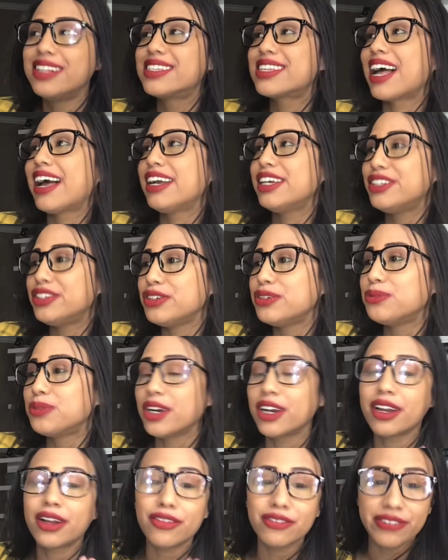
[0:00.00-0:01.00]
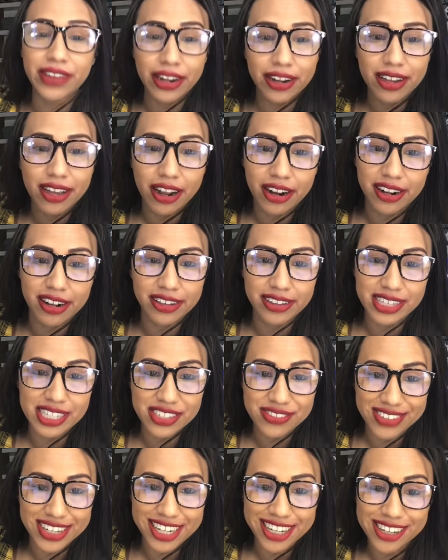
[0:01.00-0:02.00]
I do work very hard on these
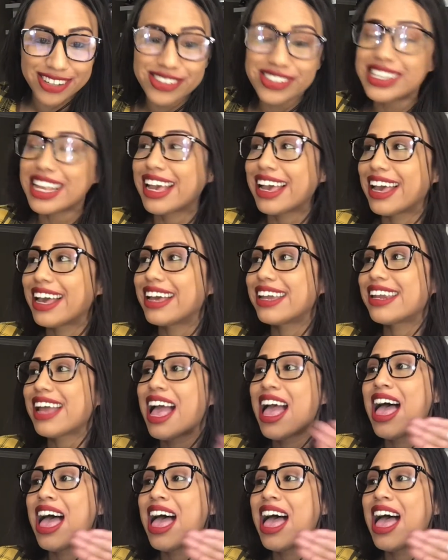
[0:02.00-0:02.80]
videos, and